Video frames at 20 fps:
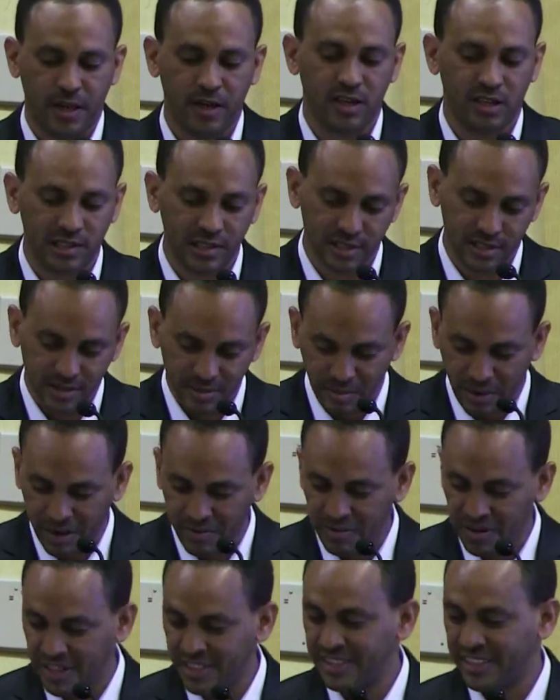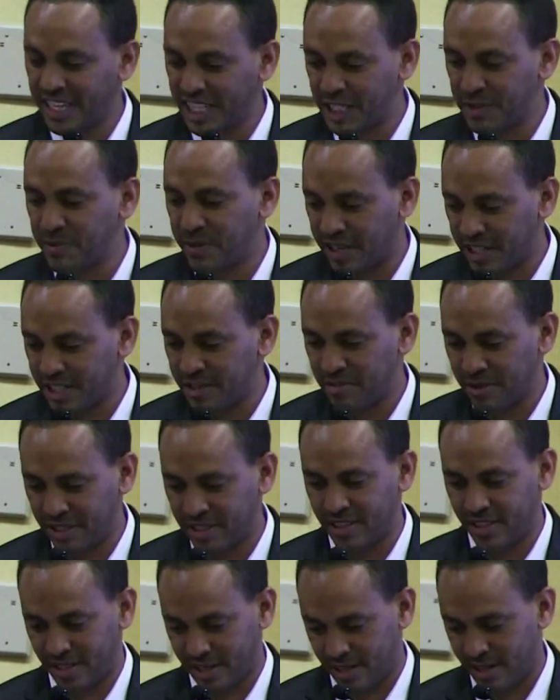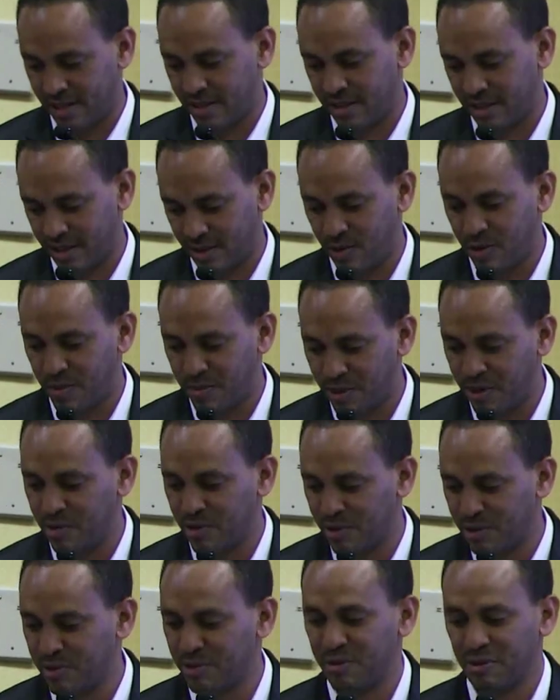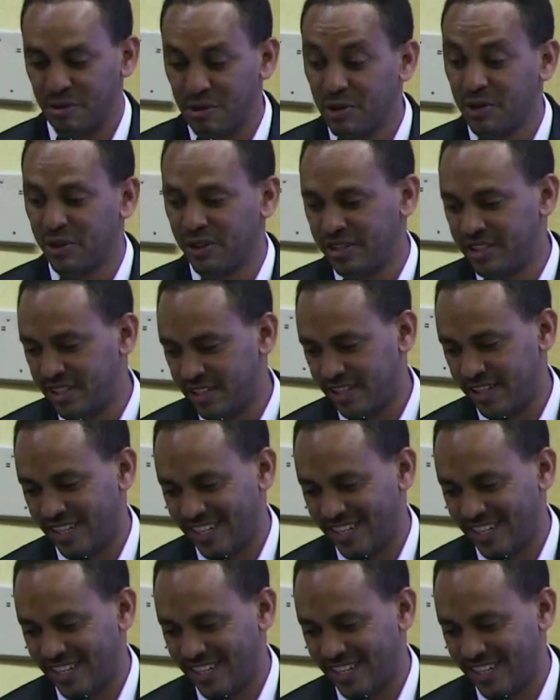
And this is my first experience, but I hope I will do good.